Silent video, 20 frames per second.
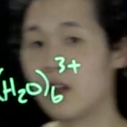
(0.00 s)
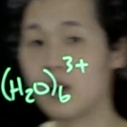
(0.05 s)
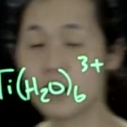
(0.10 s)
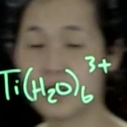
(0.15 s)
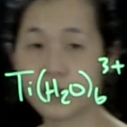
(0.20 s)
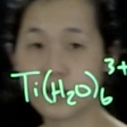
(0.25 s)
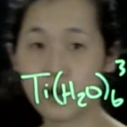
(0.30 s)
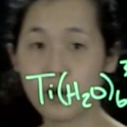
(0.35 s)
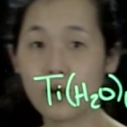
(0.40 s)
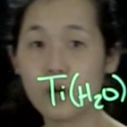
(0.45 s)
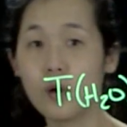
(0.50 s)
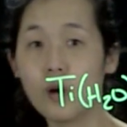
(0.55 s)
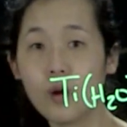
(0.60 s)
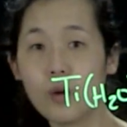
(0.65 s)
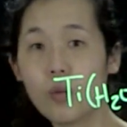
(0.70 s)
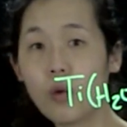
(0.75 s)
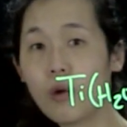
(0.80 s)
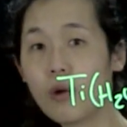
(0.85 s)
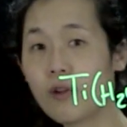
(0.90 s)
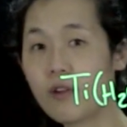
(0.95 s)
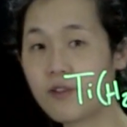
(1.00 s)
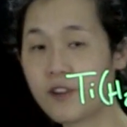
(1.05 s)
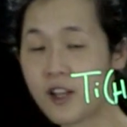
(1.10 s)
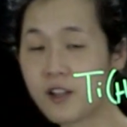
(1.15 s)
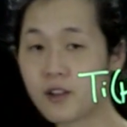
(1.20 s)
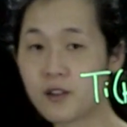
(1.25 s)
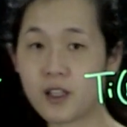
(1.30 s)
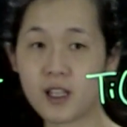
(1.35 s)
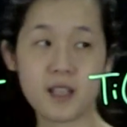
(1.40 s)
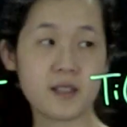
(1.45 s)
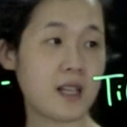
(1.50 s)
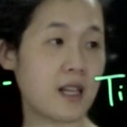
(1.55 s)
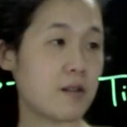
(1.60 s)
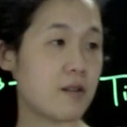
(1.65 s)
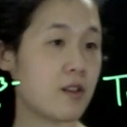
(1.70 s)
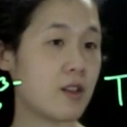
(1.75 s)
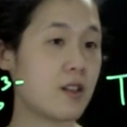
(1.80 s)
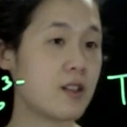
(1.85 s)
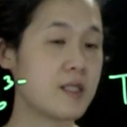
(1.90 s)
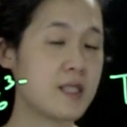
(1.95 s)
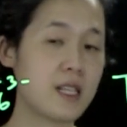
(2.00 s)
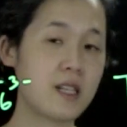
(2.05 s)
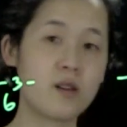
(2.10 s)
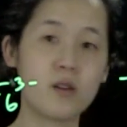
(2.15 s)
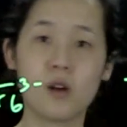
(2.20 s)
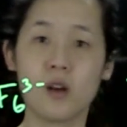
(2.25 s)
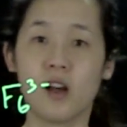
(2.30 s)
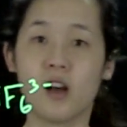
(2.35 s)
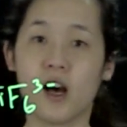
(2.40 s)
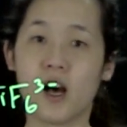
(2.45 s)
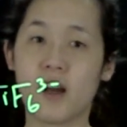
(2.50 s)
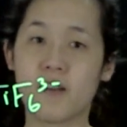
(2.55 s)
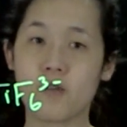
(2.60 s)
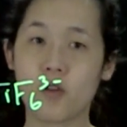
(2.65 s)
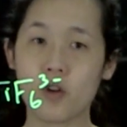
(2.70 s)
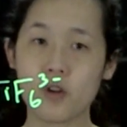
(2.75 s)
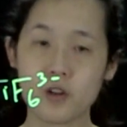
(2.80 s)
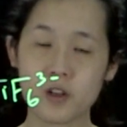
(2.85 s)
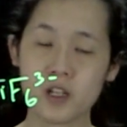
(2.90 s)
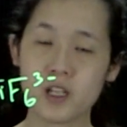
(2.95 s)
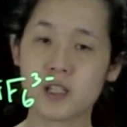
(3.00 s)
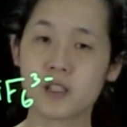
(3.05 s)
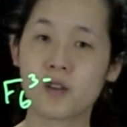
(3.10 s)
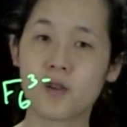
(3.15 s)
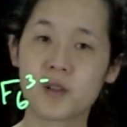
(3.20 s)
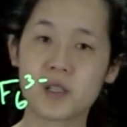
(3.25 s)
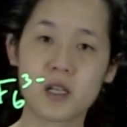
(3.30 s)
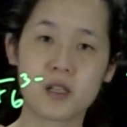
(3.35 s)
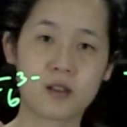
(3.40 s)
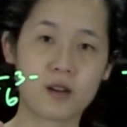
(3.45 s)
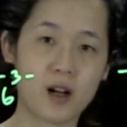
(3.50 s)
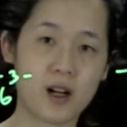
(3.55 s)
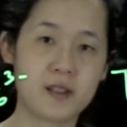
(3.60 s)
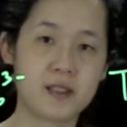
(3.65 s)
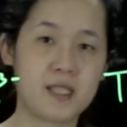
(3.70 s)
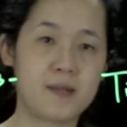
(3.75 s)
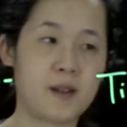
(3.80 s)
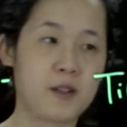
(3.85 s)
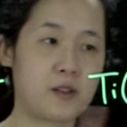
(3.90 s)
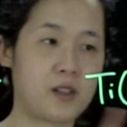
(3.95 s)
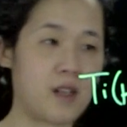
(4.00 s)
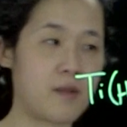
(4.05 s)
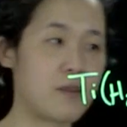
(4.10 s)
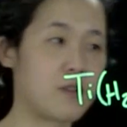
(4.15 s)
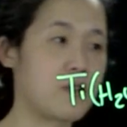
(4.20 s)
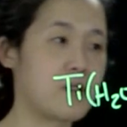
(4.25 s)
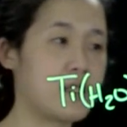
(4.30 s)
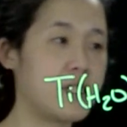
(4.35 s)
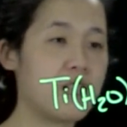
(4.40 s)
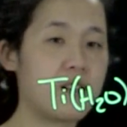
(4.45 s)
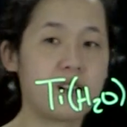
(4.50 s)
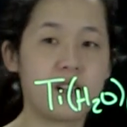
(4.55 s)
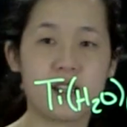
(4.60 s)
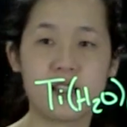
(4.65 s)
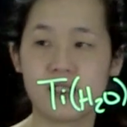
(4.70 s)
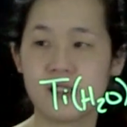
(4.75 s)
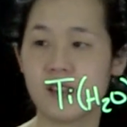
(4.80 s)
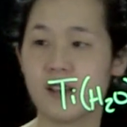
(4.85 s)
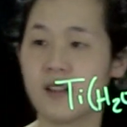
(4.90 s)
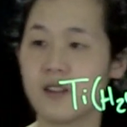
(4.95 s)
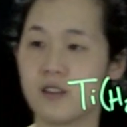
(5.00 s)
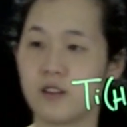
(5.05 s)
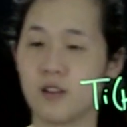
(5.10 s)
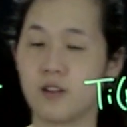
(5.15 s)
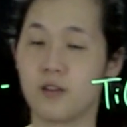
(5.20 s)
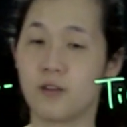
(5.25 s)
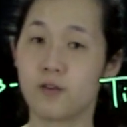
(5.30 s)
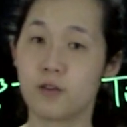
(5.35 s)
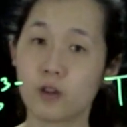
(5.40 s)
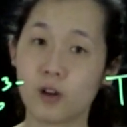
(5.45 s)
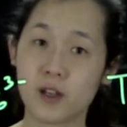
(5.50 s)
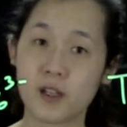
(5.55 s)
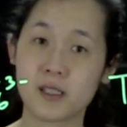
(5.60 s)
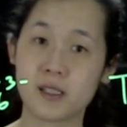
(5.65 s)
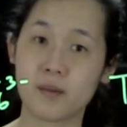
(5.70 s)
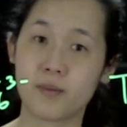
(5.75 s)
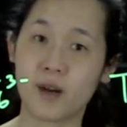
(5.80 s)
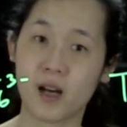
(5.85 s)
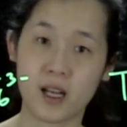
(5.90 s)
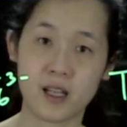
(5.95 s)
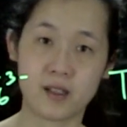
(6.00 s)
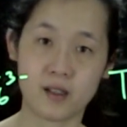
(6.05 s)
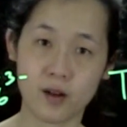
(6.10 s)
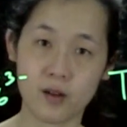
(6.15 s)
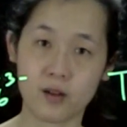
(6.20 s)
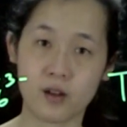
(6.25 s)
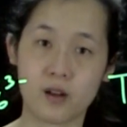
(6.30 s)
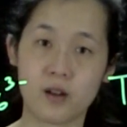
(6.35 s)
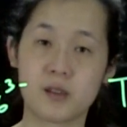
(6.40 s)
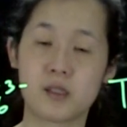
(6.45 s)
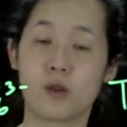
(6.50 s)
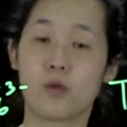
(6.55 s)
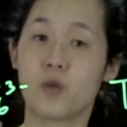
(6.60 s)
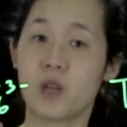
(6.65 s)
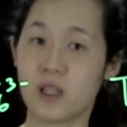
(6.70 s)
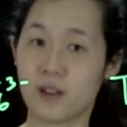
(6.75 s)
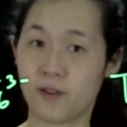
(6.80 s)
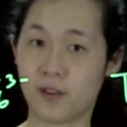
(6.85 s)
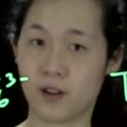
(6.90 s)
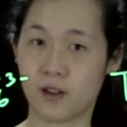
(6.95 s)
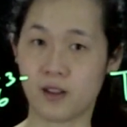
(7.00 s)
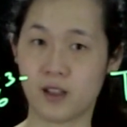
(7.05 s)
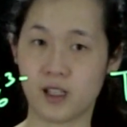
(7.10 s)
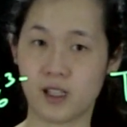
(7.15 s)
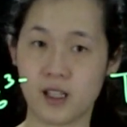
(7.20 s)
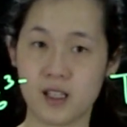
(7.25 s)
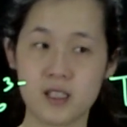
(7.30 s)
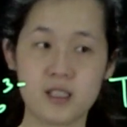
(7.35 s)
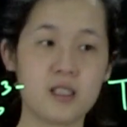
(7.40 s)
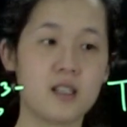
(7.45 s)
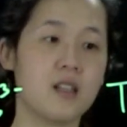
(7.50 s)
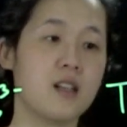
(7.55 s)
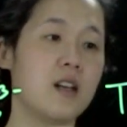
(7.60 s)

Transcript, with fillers: So we've our ligands, and you can see I've ordered it going across the spectrochemical series. So fluorine is a pi donor. It's a weak field ligand.